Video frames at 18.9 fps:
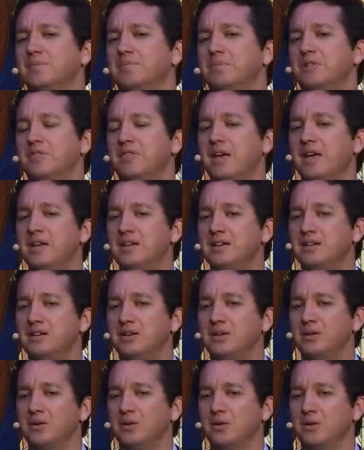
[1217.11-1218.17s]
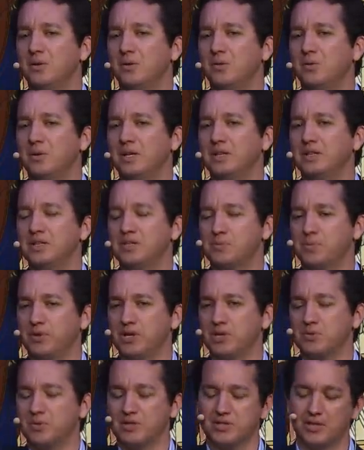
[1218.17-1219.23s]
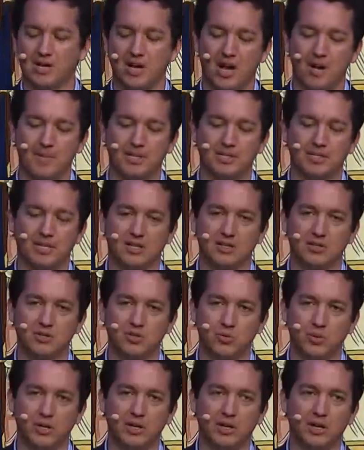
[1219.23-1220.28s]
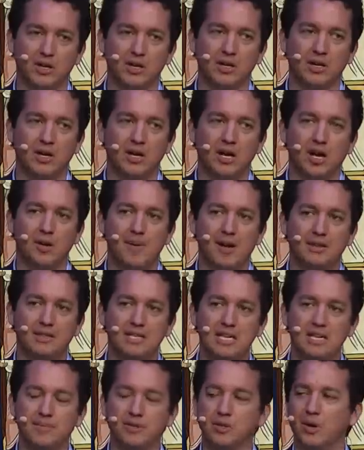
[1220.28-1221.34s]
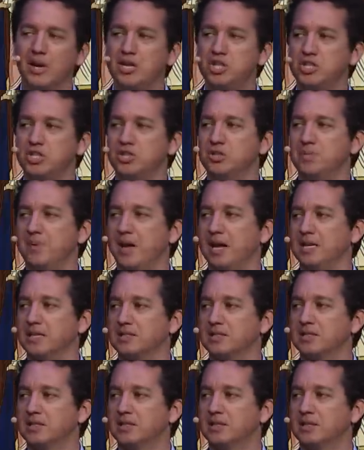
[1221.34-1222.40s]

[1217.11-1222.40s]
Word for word: But then when this priest wants to comment on Twitter about the immigration debate,